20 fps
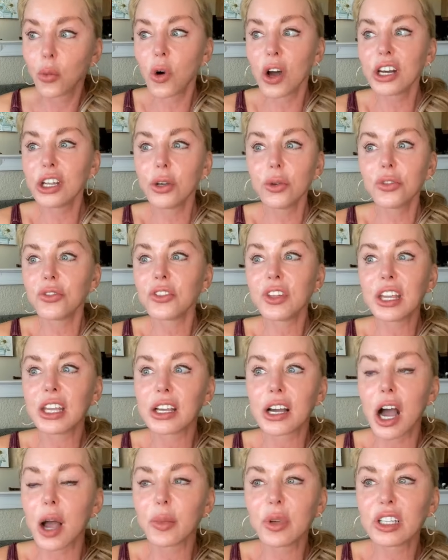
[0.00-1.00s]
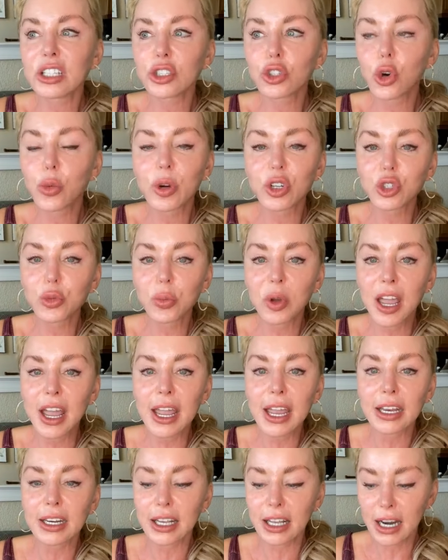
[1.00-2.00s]
what do you think? I'm in so much
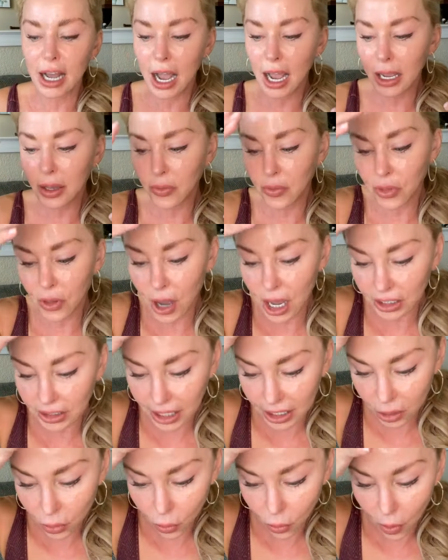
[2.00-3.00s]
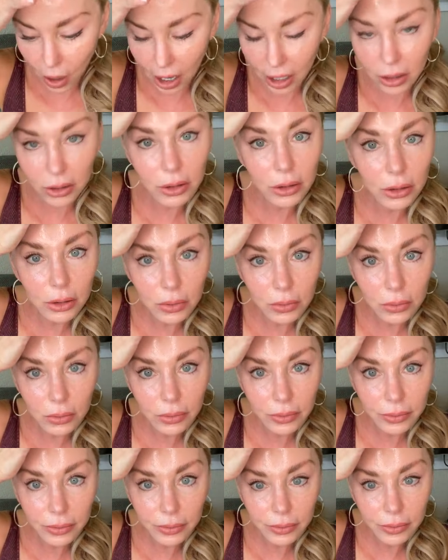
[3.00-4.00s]
pain. And I thought like, what?
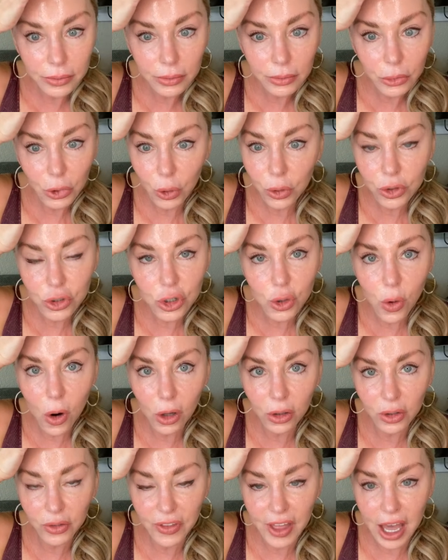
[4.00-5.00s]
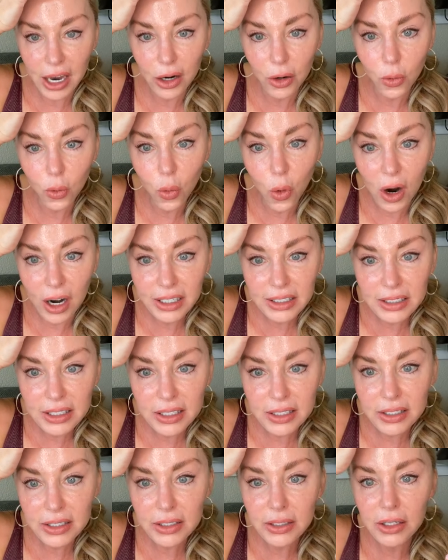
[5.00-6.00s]
Mm, don't do all of that at
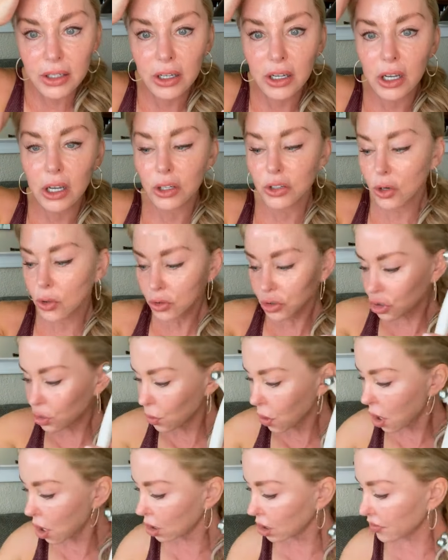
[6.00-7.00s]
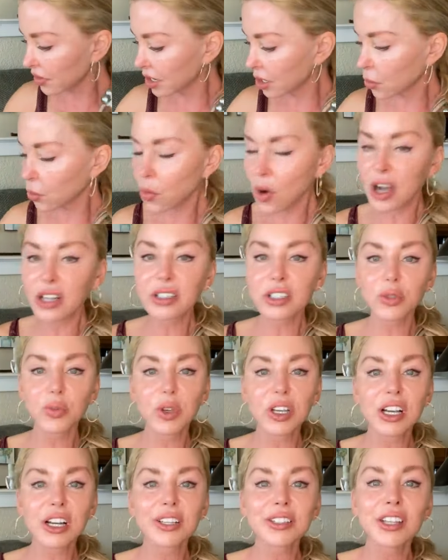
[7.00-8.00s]
once. Don't do all of it at
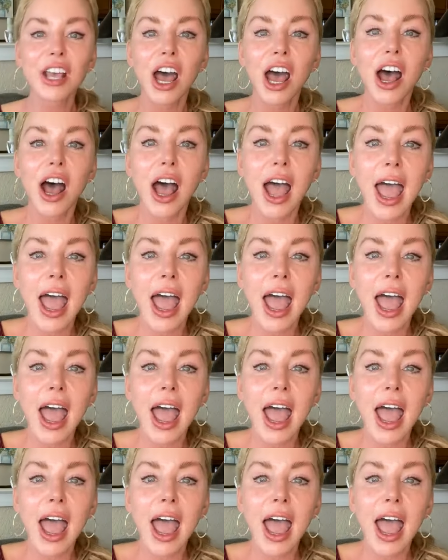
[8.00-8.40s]
once because